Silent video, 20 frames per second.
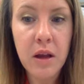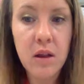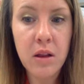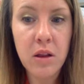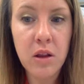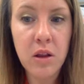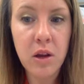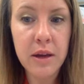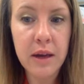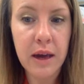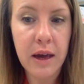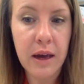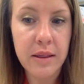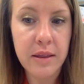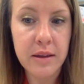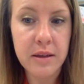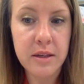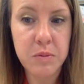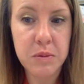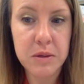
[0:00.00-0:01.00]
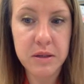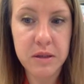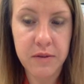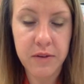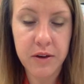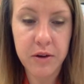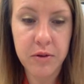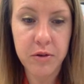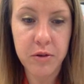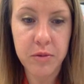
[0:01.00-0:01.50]
Look at the
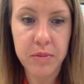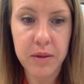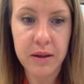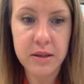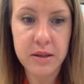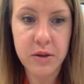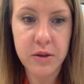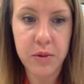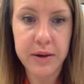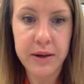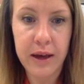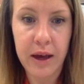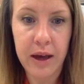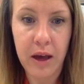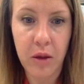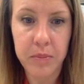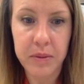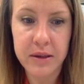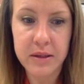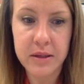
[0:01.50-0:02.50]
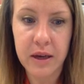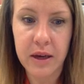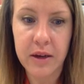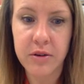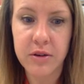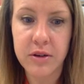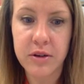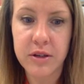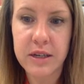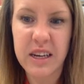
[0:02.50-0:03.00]
specific group that's going to help us
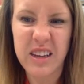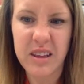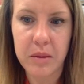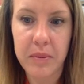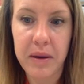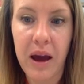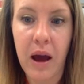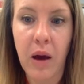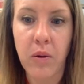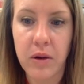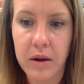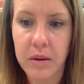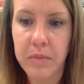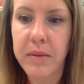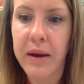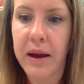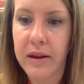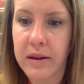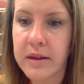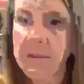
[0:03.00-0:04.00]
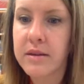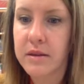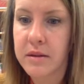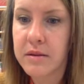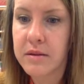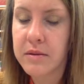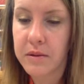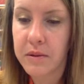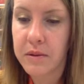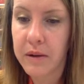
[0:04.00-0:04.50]
understand the power
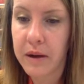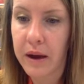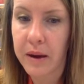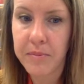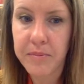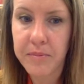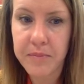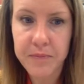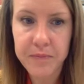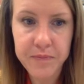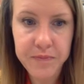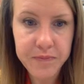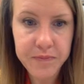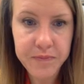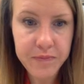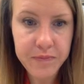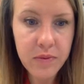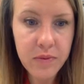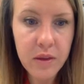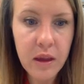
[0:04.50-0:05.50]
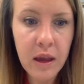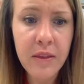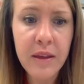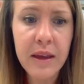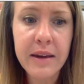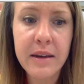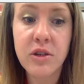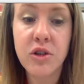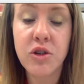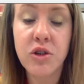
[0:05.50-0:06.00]
imbalance, okay? And
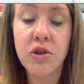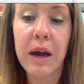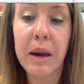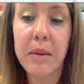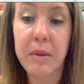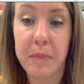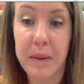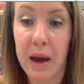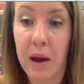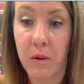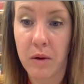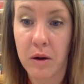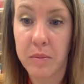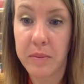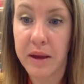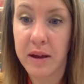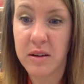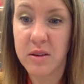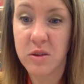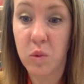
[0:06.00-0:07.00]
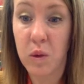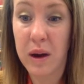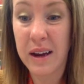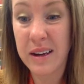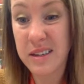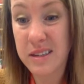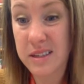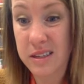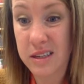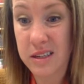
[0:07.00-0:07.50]
then describe the power imbalance. Why
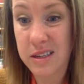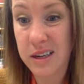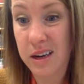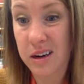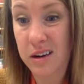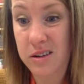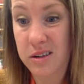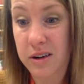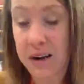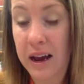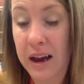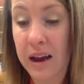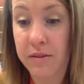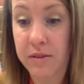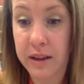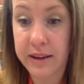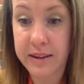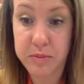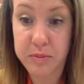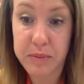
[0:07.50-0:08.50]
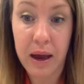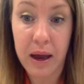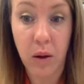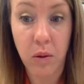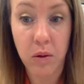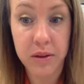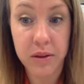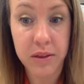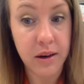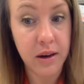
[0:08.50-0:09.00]
does this character have less
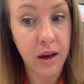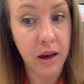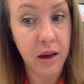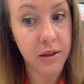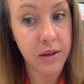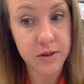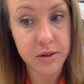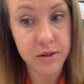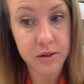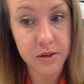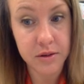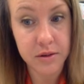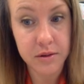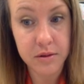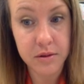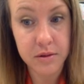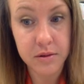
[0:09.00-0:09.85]
power than others?